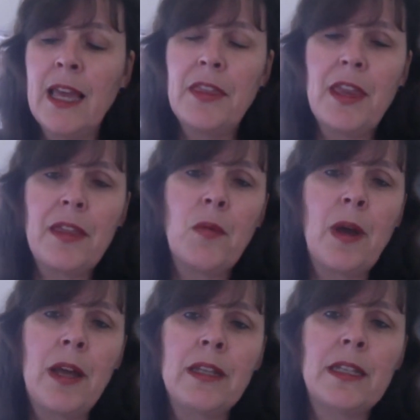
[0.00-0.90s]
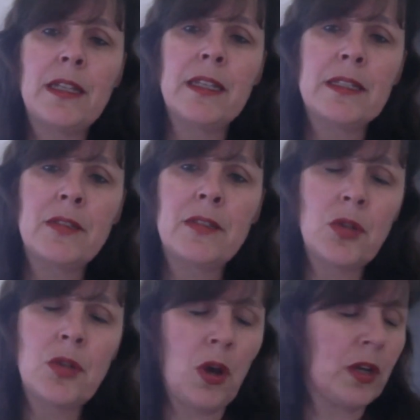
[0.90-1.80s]
The other one is to
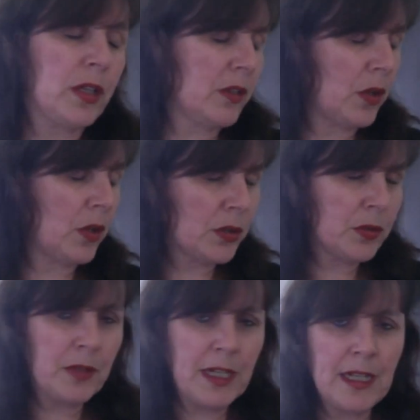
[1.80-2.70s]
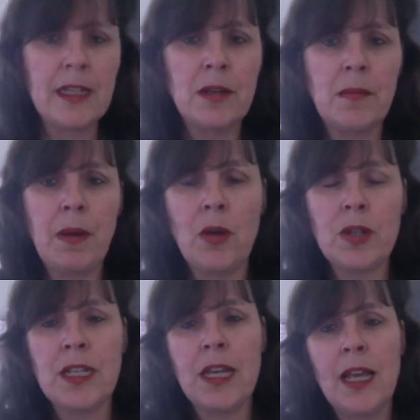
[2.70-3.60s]
talk concretely about